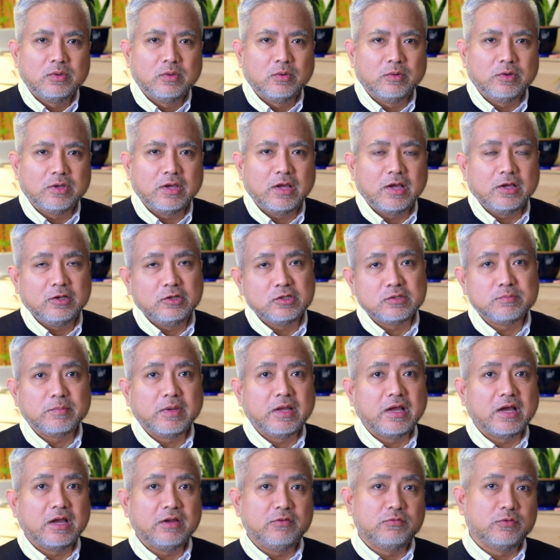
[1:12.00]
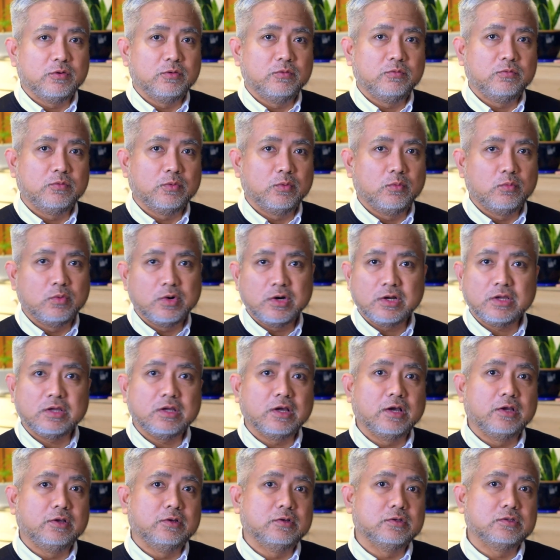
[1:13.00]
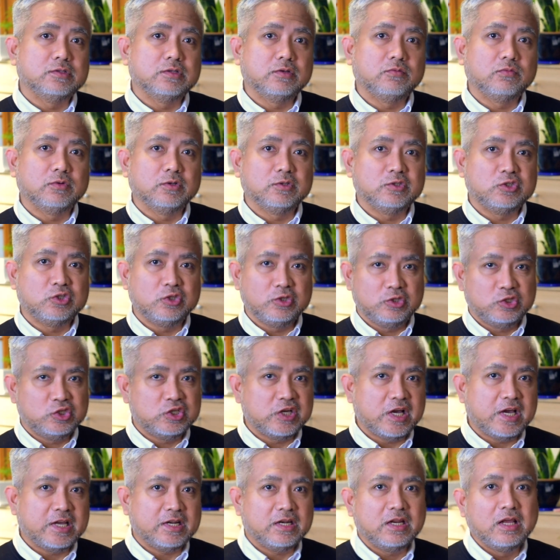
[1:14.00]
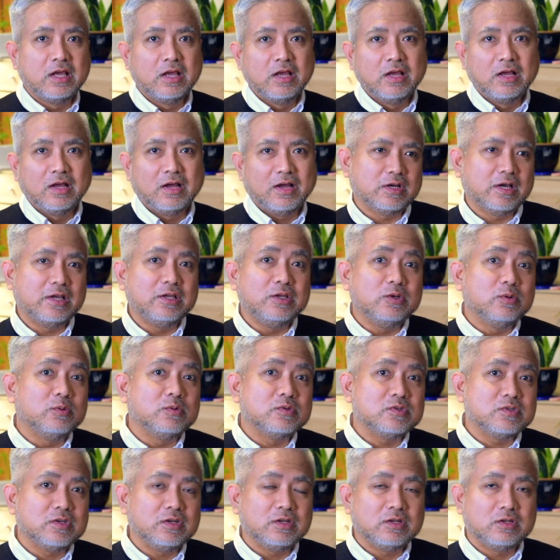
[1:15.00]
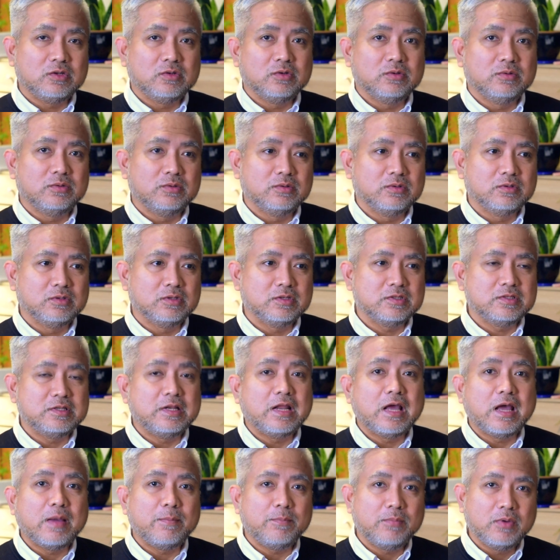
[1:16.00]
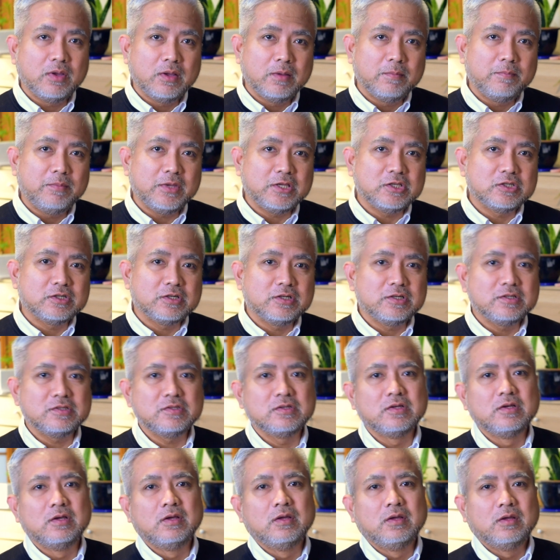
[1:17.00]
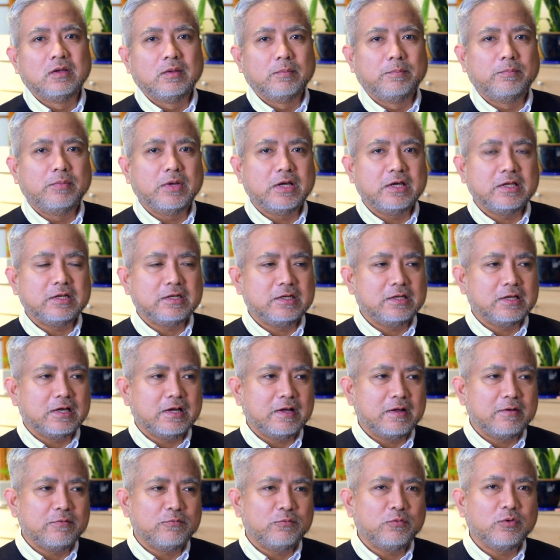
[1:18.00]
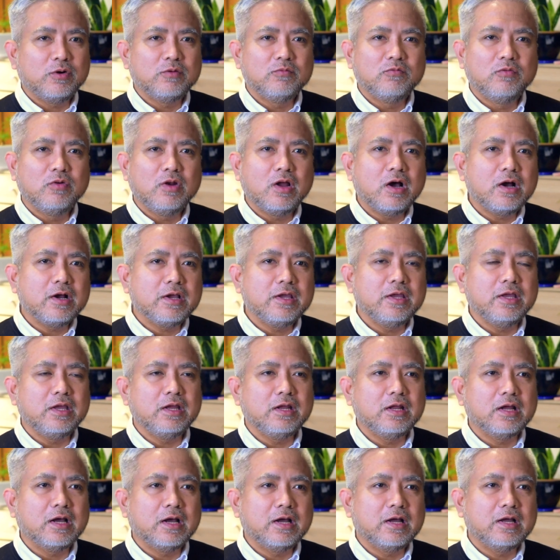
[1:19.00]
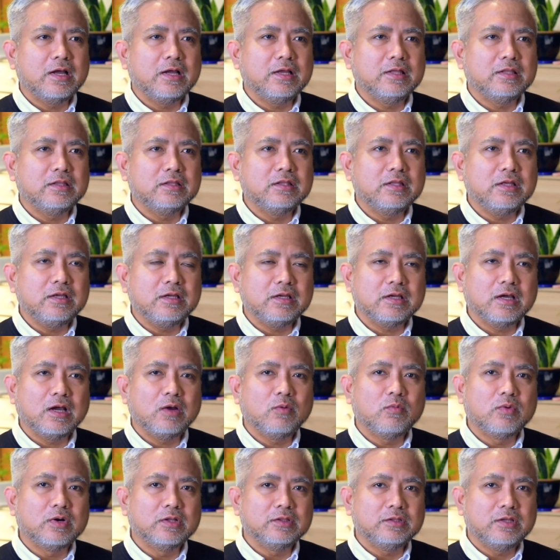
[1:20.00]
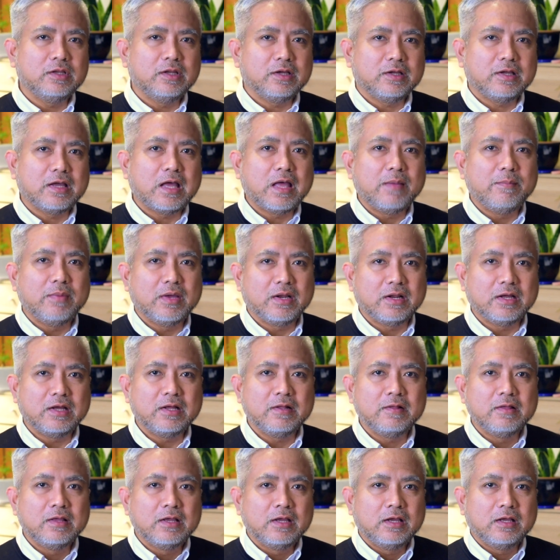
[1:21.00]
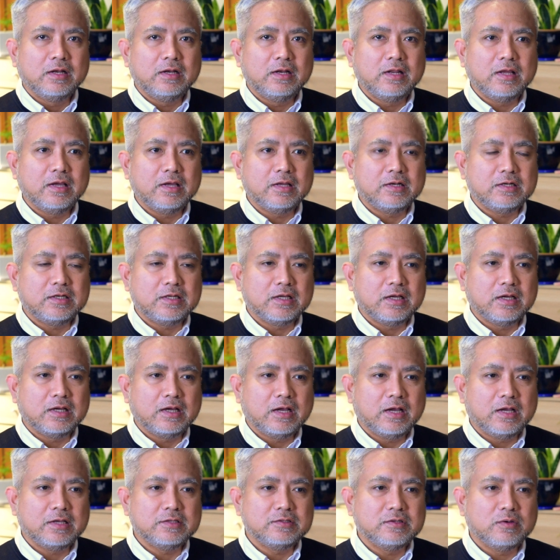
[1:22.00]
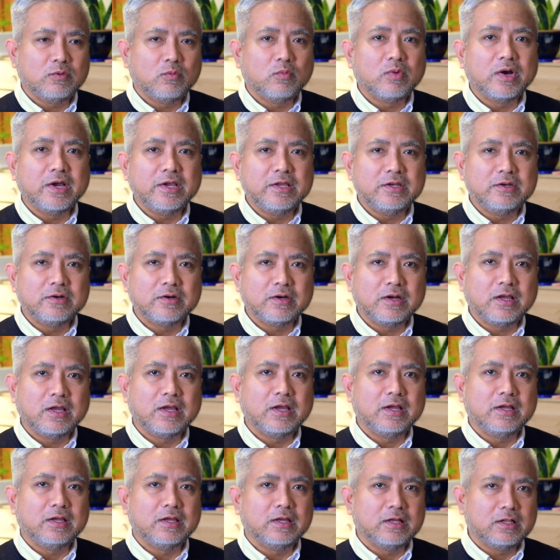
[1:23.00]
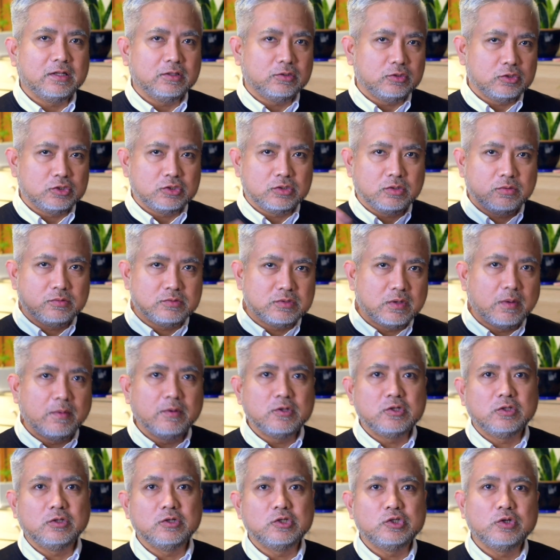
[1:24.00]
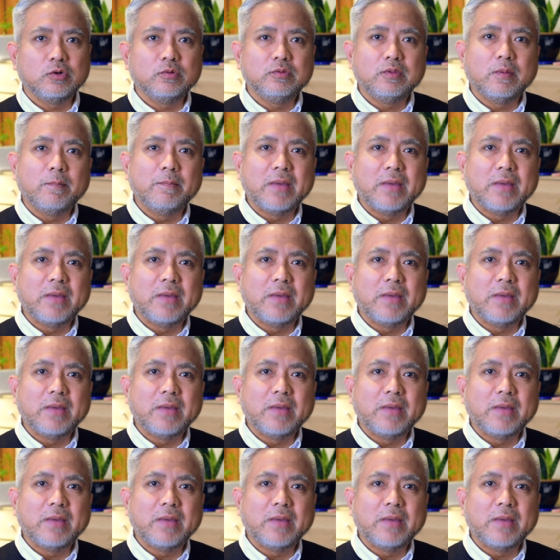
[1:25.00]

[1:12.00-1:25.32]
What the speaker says: Okay, I use my iPhone for work, I use it to chat, I use it to snap pictures. But for vlogging, I think I wanted a camera that has a wider angle to show the